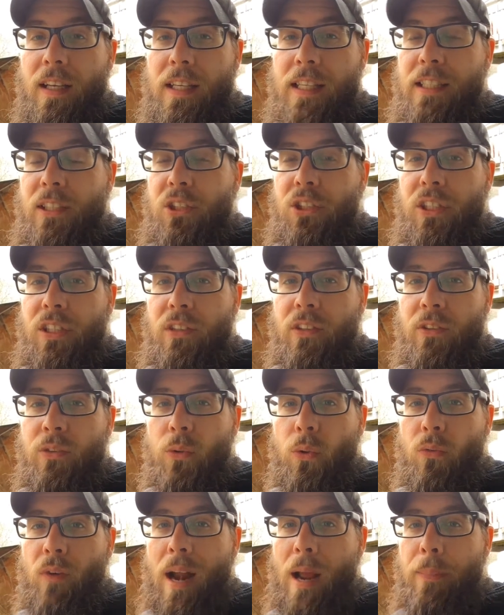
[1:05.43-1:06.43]
heat shields
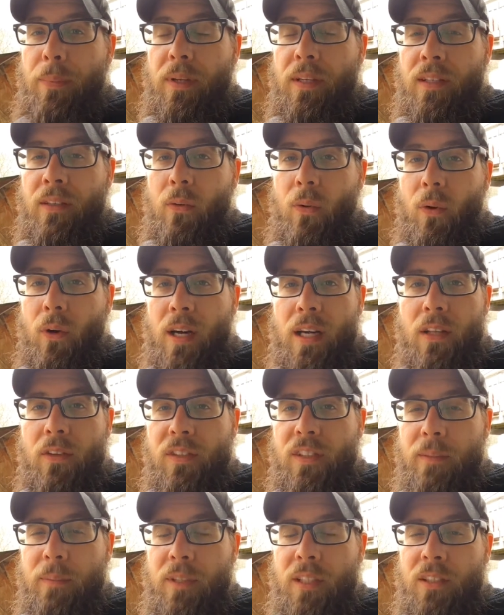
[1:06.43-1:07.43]
or wrapping or any of
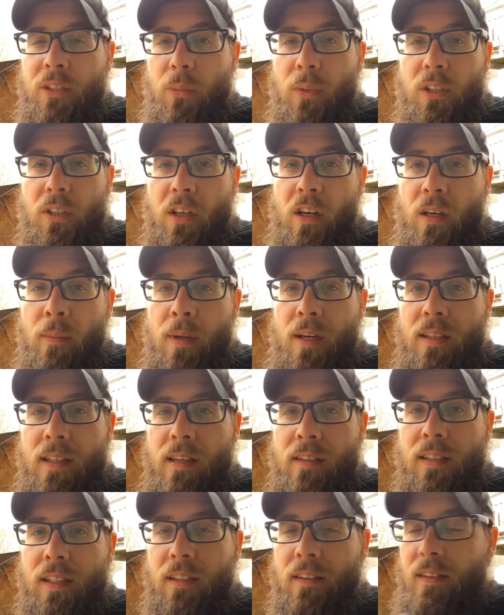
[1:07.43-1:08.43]
those other things you want to talk about
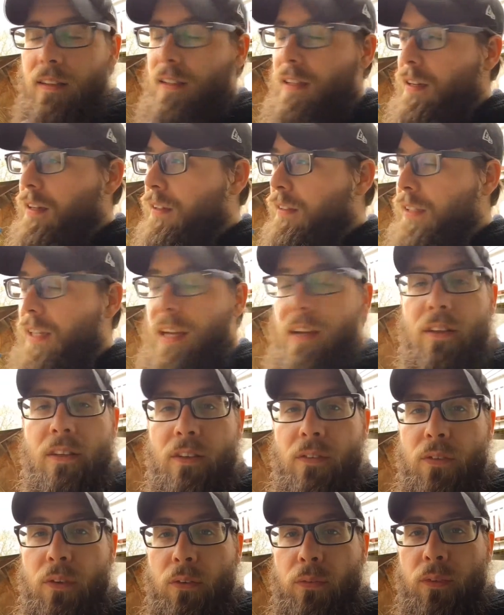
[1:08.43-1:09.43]
down there, yeah,
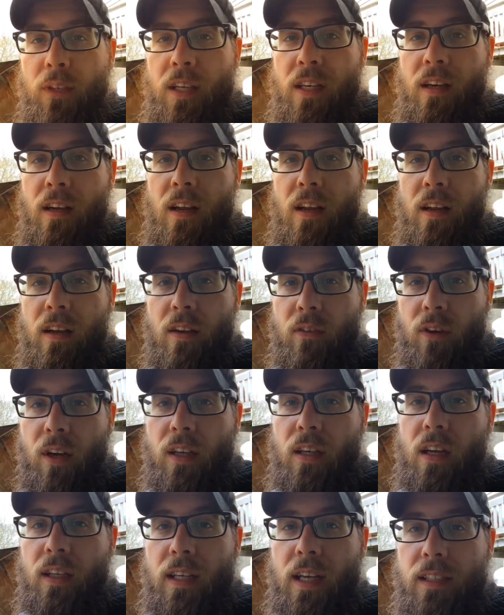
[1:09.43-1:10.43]
feel free.
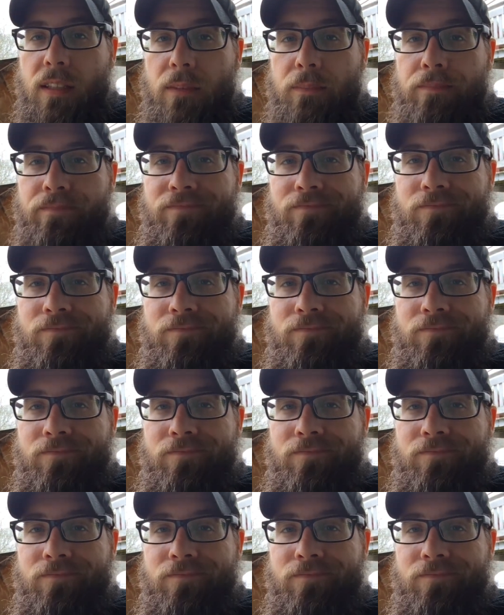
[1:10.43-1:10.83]
Rock on, guys.